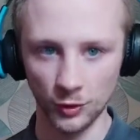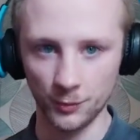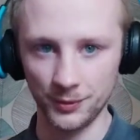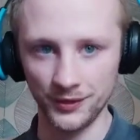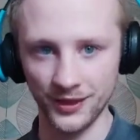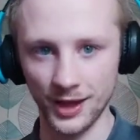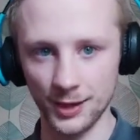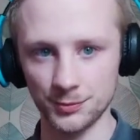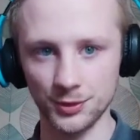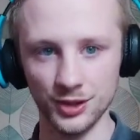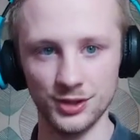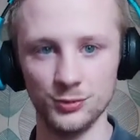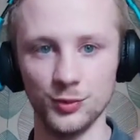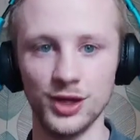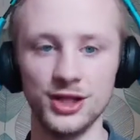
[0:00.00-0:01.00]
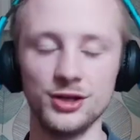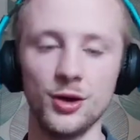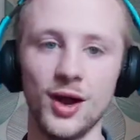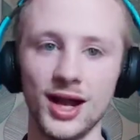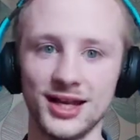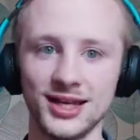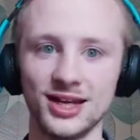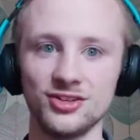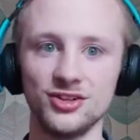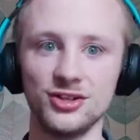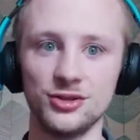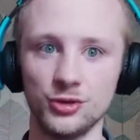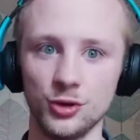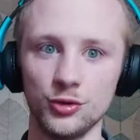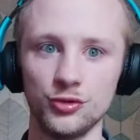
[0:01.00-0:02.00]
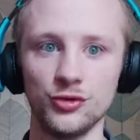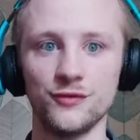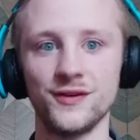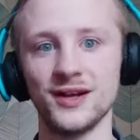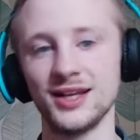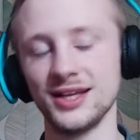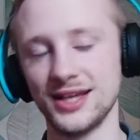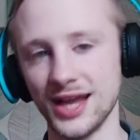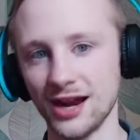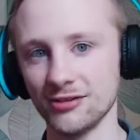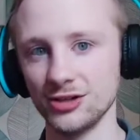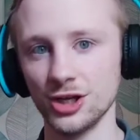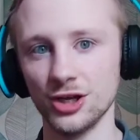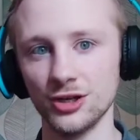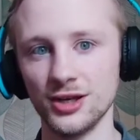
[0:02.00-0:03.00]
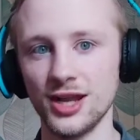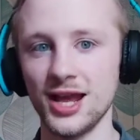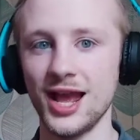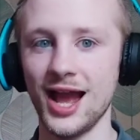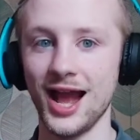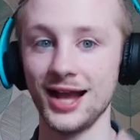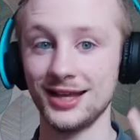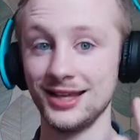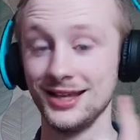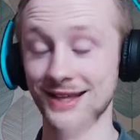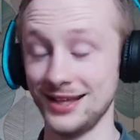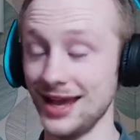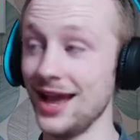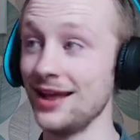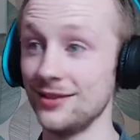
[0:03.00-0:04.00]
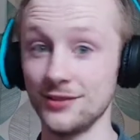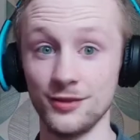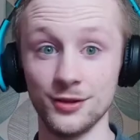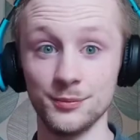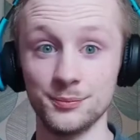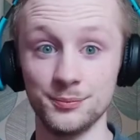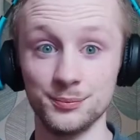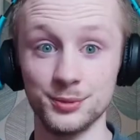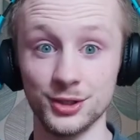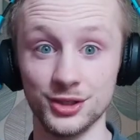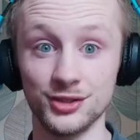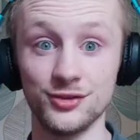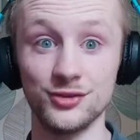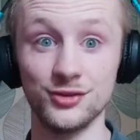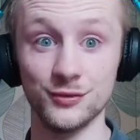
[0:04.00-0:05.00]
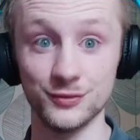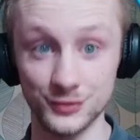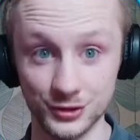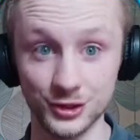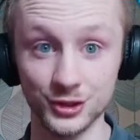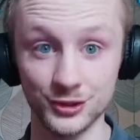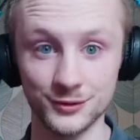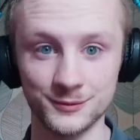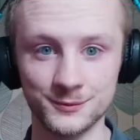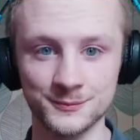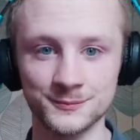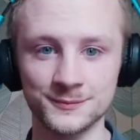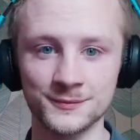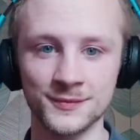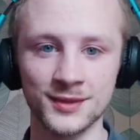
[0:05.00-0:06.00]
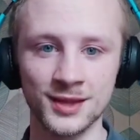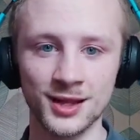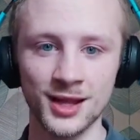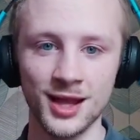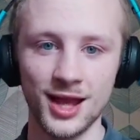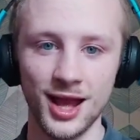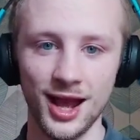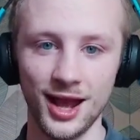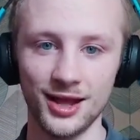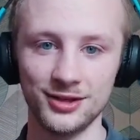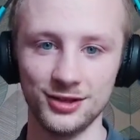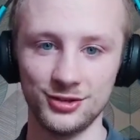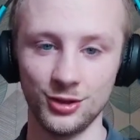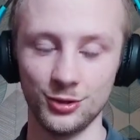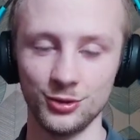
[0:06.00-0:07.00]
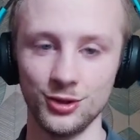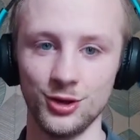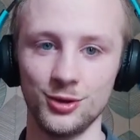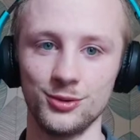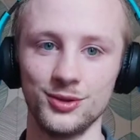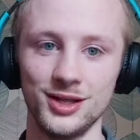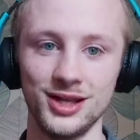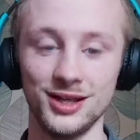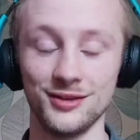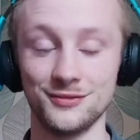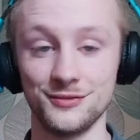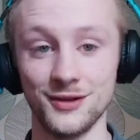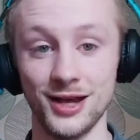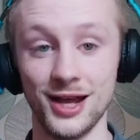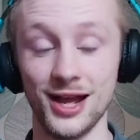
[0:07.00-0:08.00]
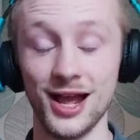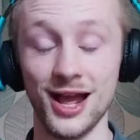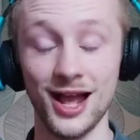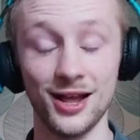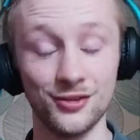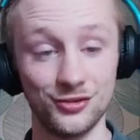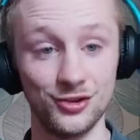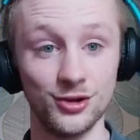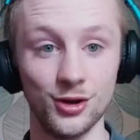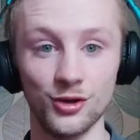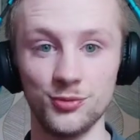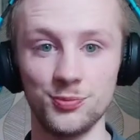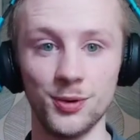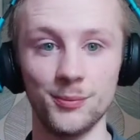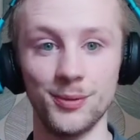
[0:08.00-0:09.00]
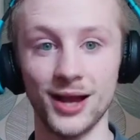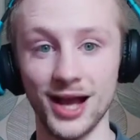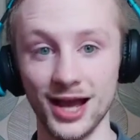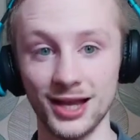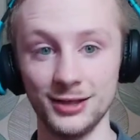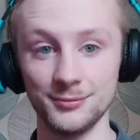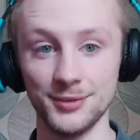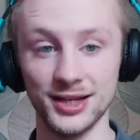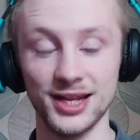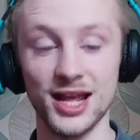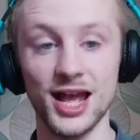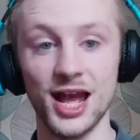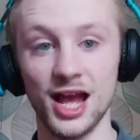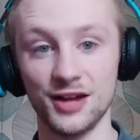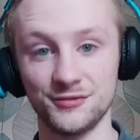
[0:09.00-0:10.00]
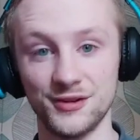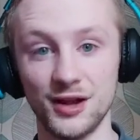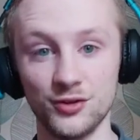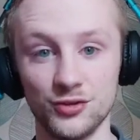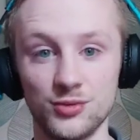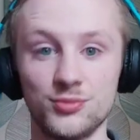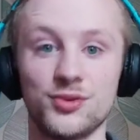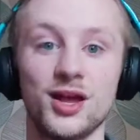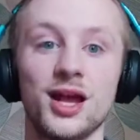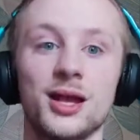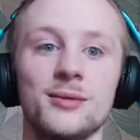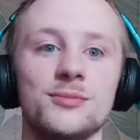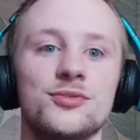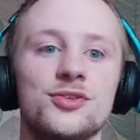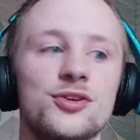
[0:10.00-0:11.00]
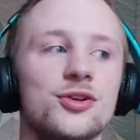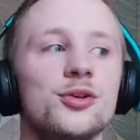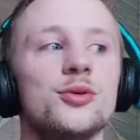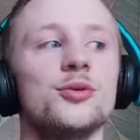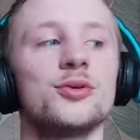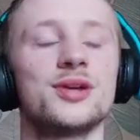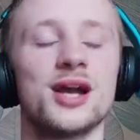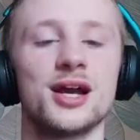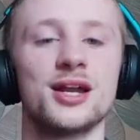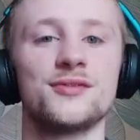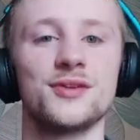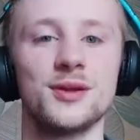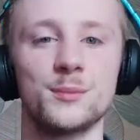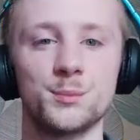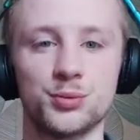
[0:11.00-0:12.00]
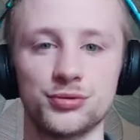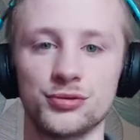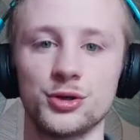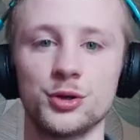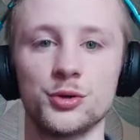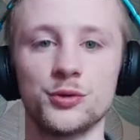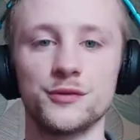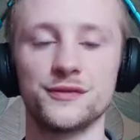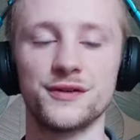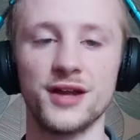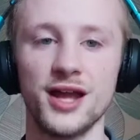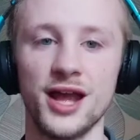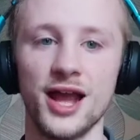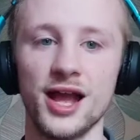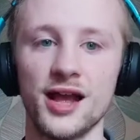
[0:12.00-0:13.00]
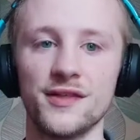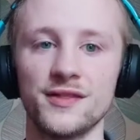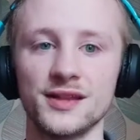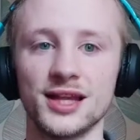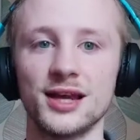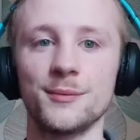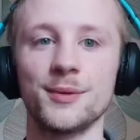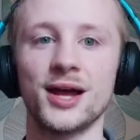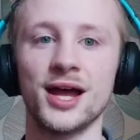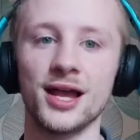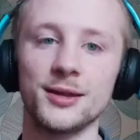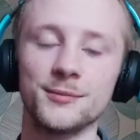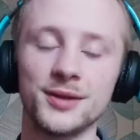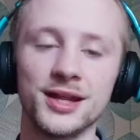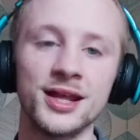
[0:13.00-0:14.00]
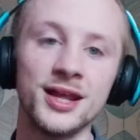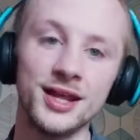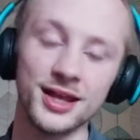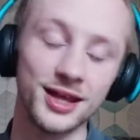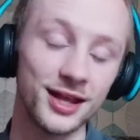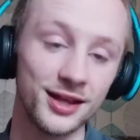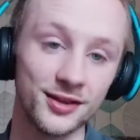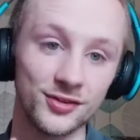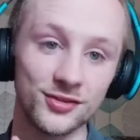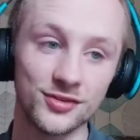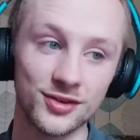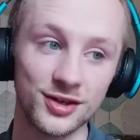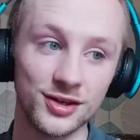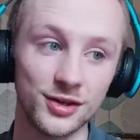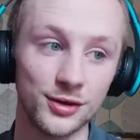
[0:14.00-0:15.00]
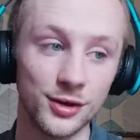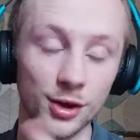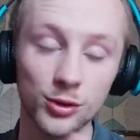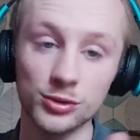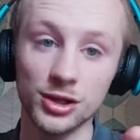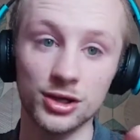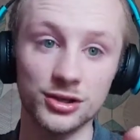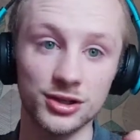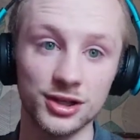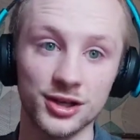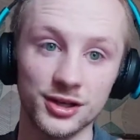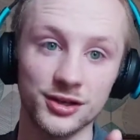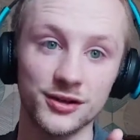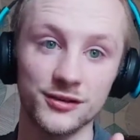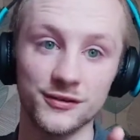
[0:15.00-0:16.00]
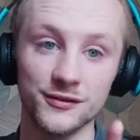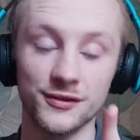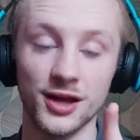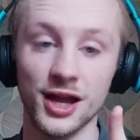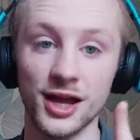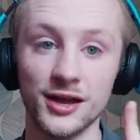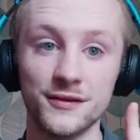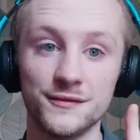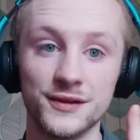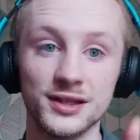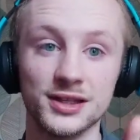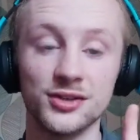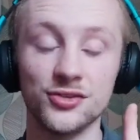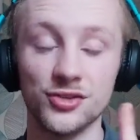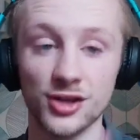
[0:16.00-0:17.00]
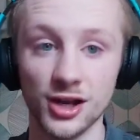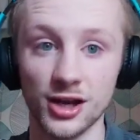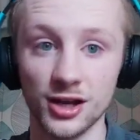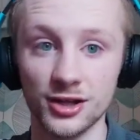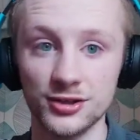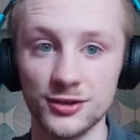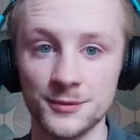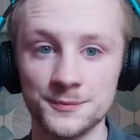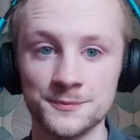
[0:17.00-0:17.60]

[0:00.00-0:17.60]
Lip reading: at that point where I can actually do stuff, I can carry on, I can get the bloody stuff done. And I don't know if Elsie knows, but behind me I found some time to kind of improve the layout behind me. Is no longer Fiddler's Yard.